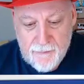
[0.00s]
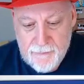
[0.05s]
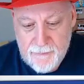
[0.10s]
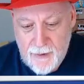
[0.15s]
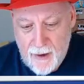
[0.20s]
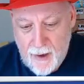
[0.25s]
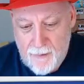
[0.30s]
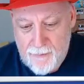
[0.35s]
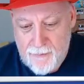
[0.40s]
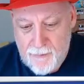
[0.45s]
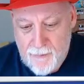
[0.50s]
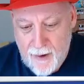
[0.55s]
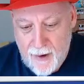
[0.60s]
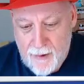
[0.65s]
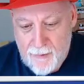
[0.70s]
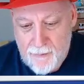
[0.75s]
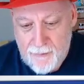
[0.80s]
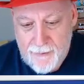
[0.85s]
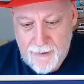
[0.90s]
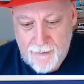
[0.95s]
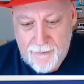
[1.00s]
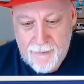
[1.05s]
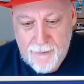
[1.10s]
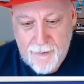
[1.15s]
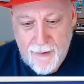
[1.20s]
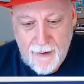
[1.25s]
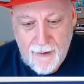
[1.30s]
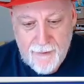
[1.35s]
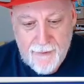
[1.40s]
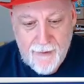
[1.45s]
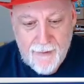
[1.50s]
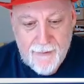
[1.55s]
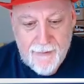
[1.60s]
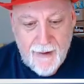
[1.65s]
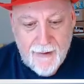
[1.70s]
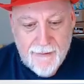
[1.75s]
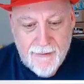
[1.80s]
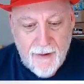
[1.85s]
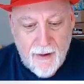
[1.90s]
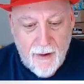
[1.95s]
top to bottom and left to right, I think
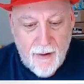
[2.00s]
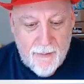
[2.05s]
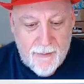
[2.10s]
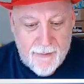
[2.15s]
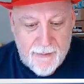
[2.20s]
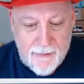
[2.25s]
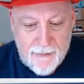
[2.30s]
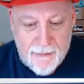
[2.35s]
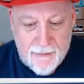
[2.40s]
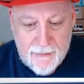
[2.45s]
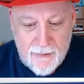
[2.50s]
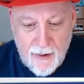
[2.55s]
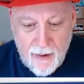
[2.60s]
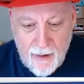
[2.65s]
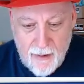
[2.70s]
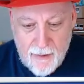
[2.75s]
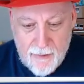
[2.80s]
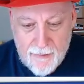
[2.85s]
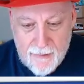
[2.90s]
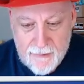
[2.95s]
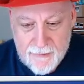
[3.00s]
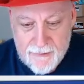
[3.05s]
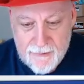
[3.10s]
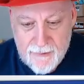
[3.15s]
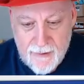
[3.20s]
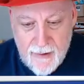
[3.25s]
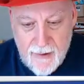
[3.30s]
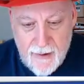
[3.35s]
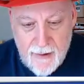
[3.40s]
that's all within tolerance.